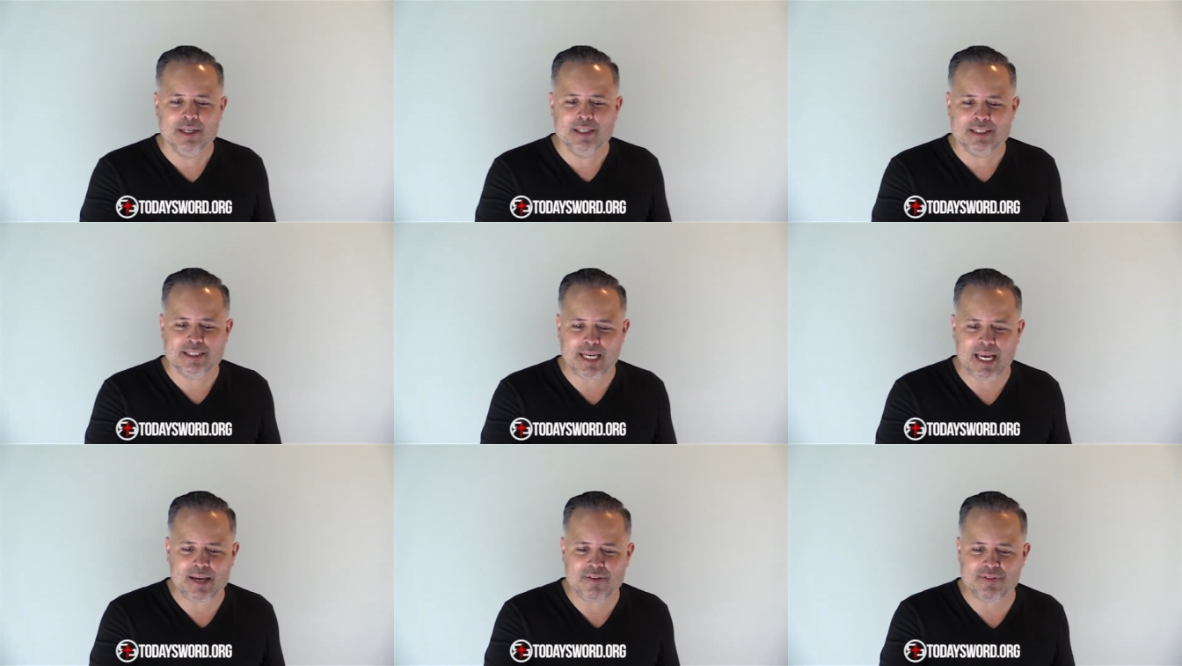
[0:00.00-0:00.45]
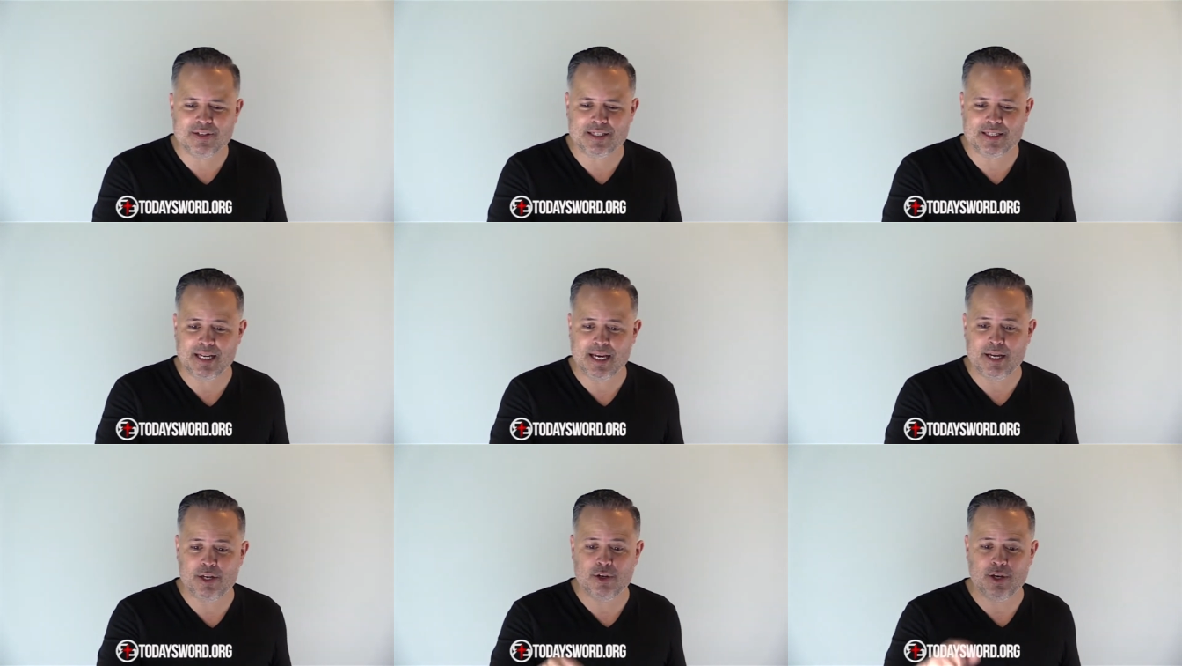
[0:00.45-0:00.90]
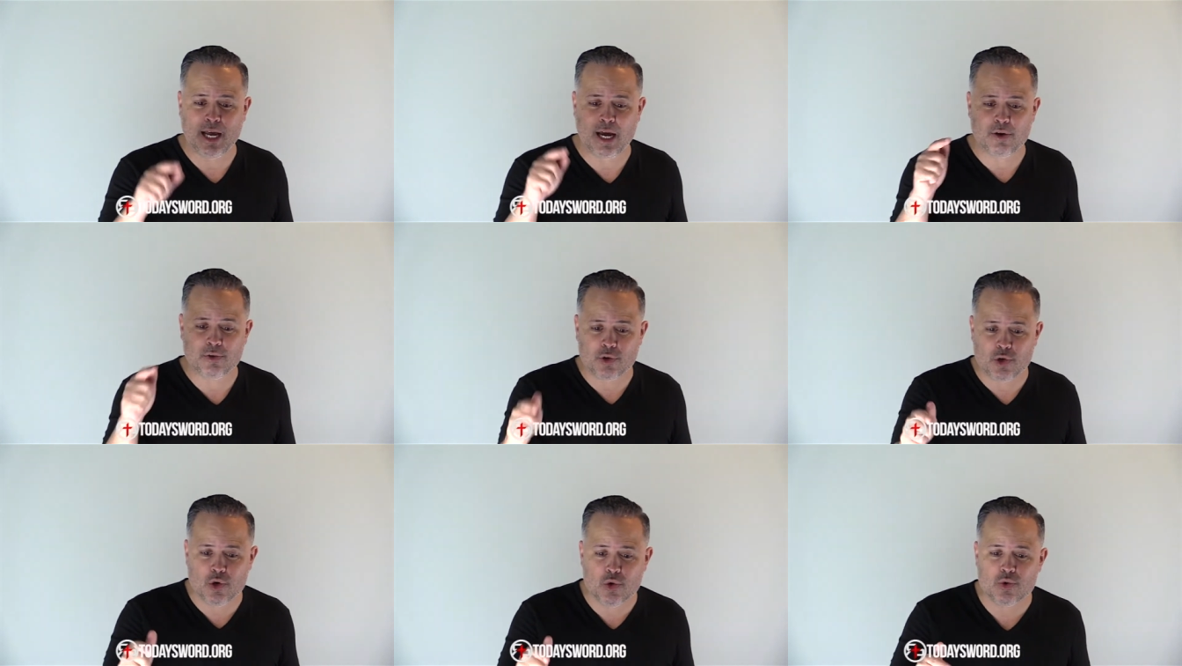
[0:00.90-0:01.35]
David said, "Now
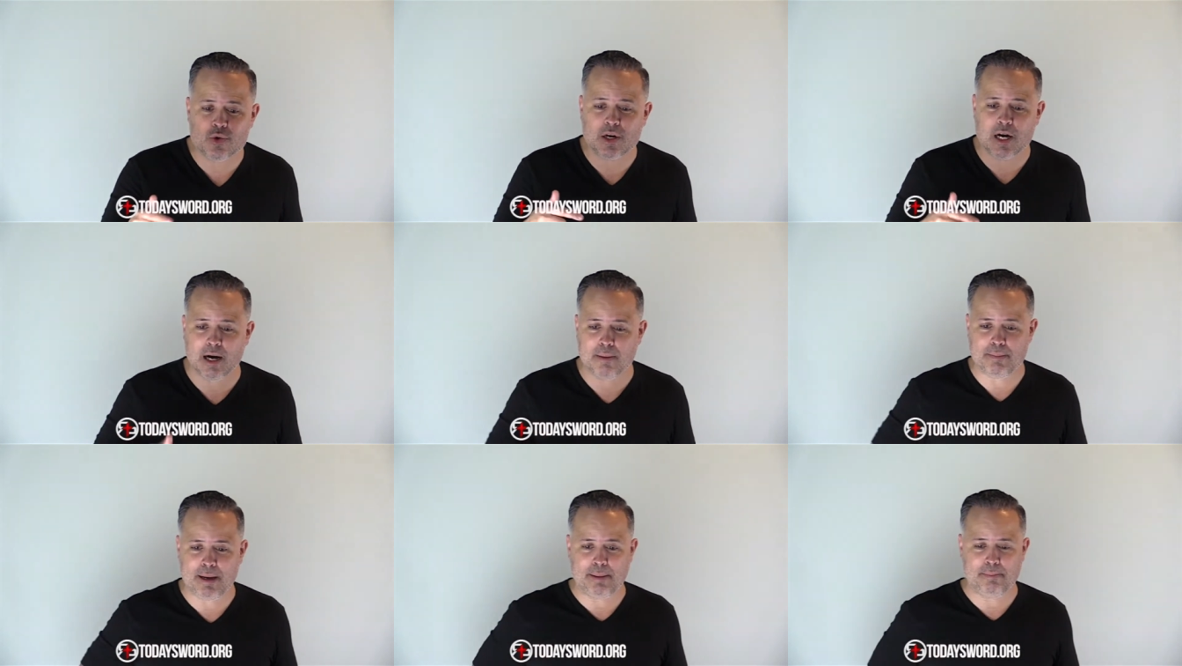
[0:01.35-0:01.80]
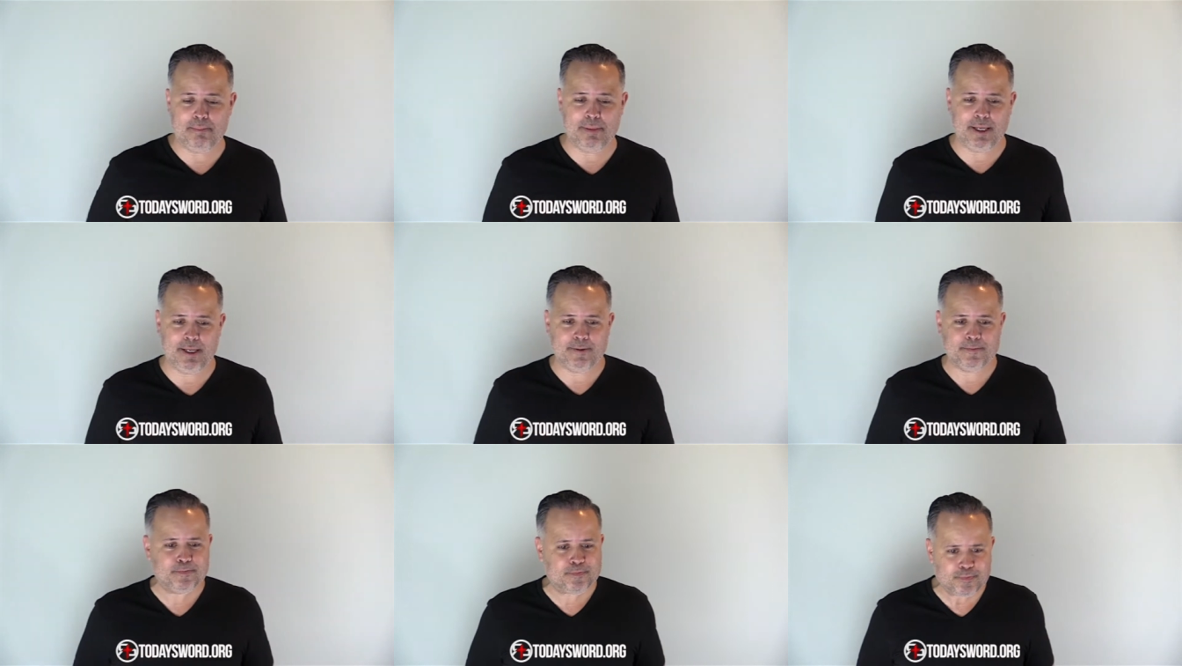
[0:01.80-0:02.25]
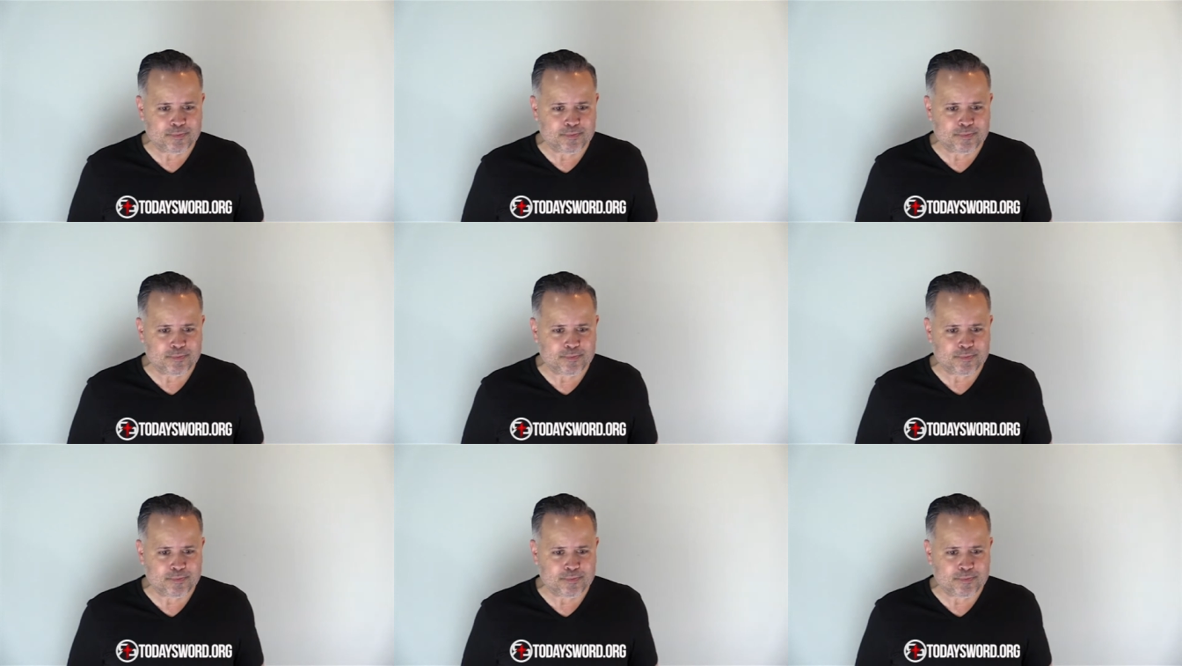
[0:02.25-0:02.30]
you come at me